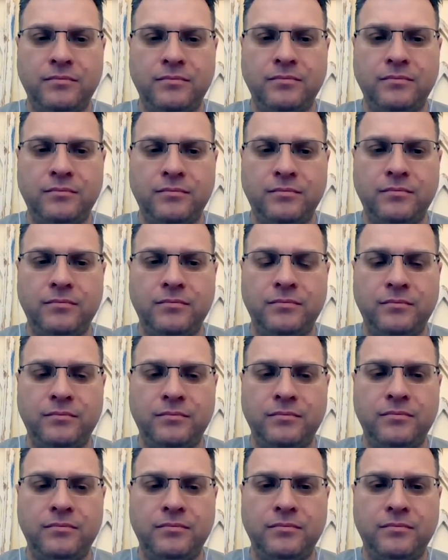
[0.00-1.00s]

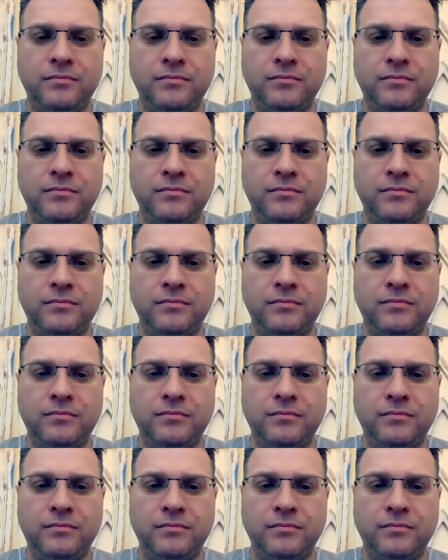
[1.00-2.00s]

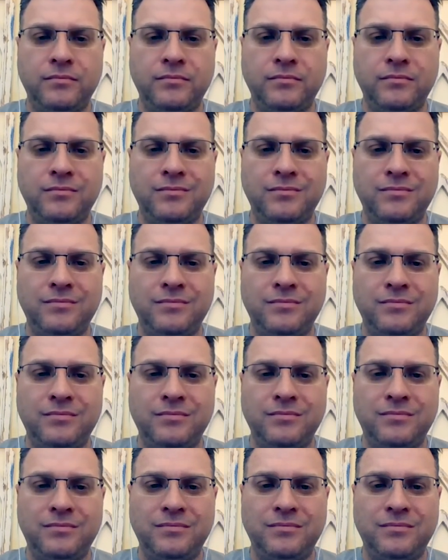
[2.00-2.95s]
(silent)